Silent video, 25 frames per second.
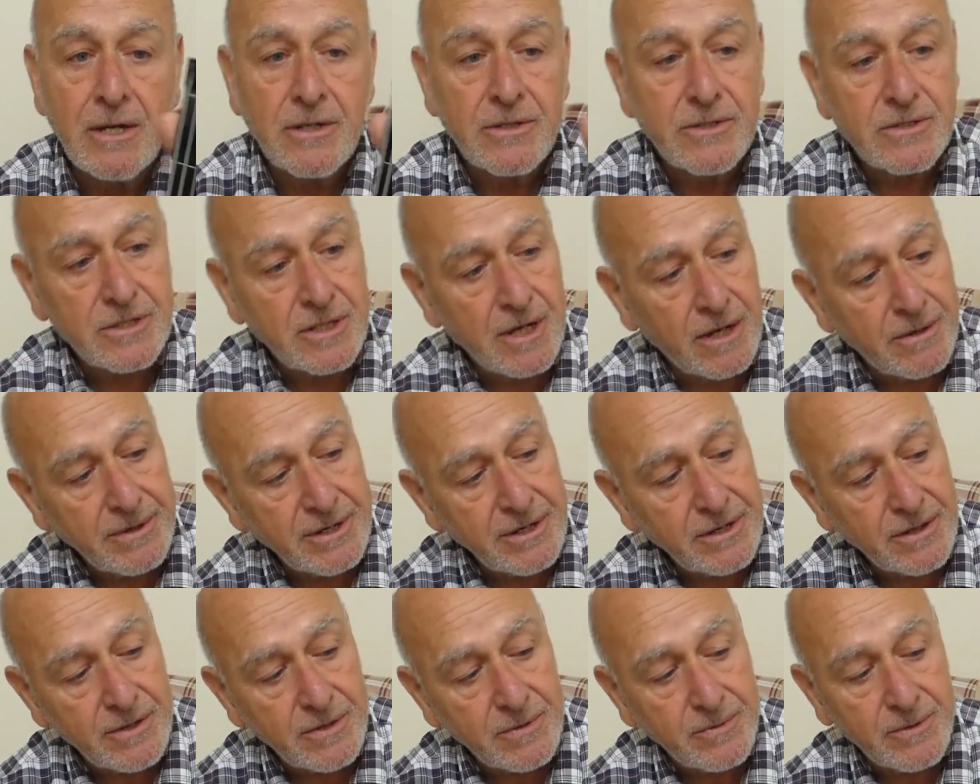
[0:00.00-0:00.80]
So in
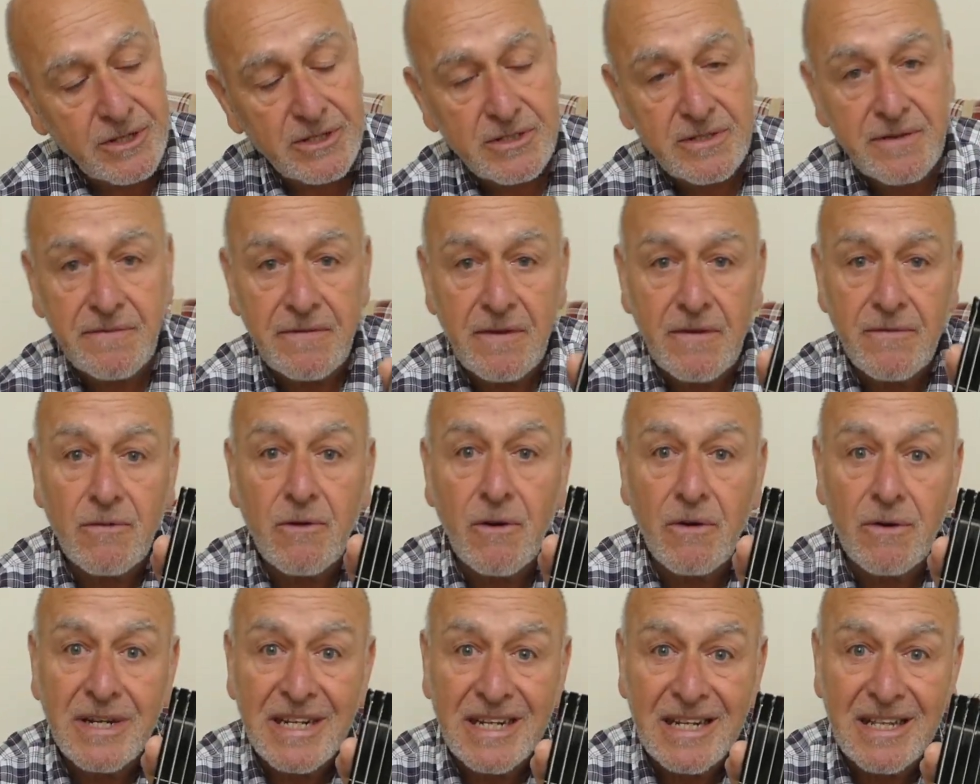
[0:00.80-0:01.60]
other words, if you've
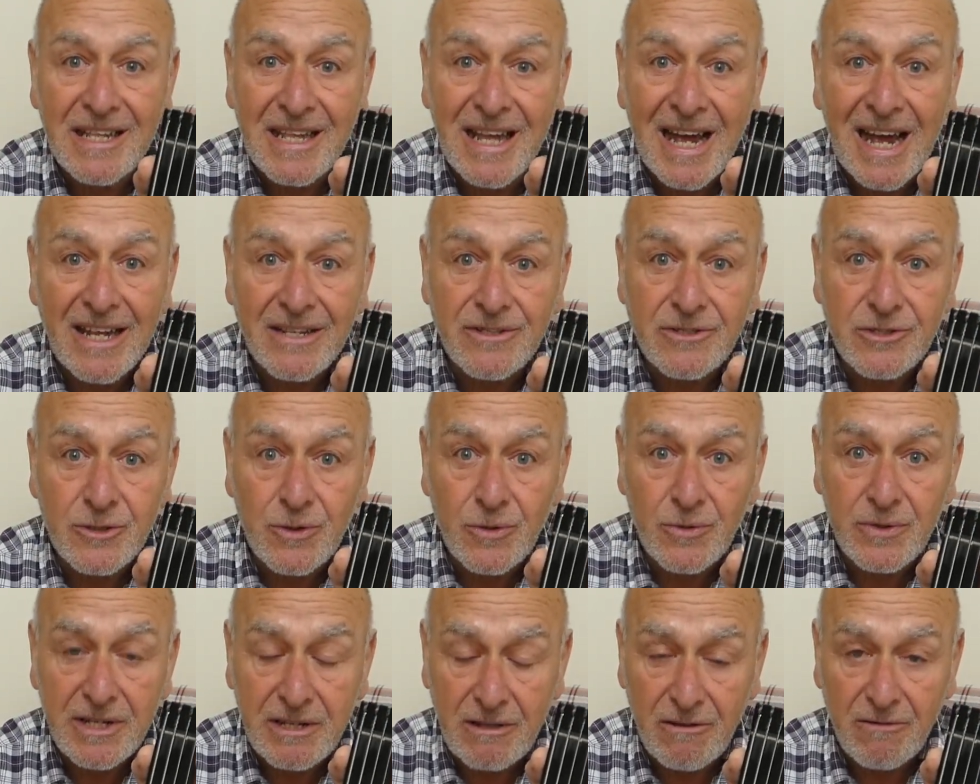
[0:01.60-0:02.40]
got little hands
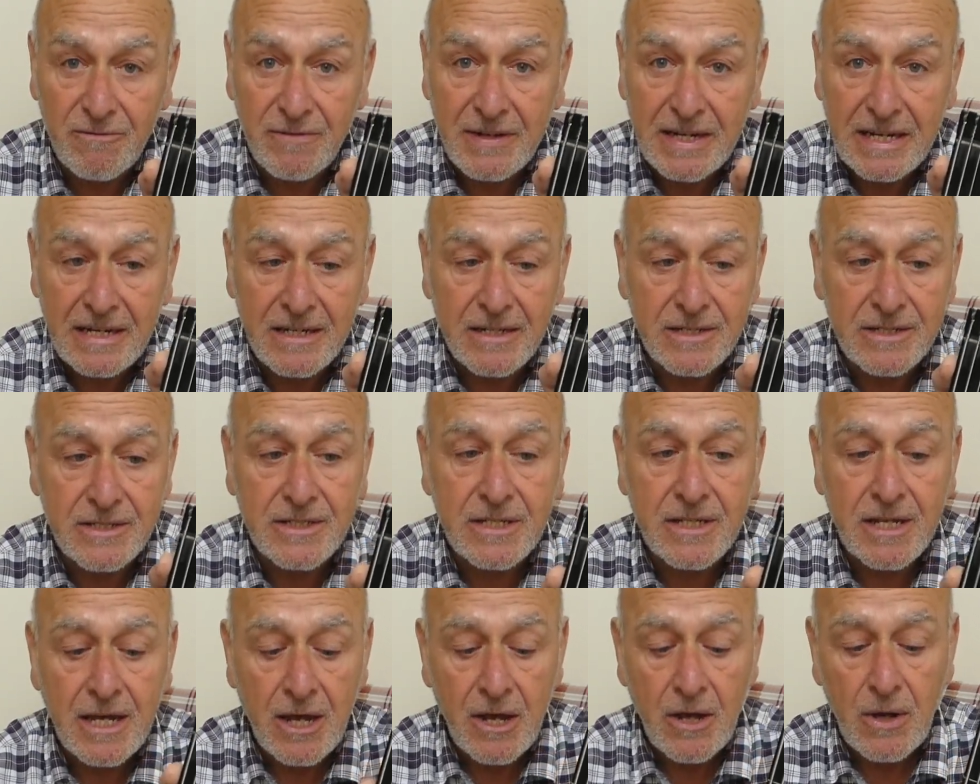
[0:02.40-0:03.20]
or little fingers,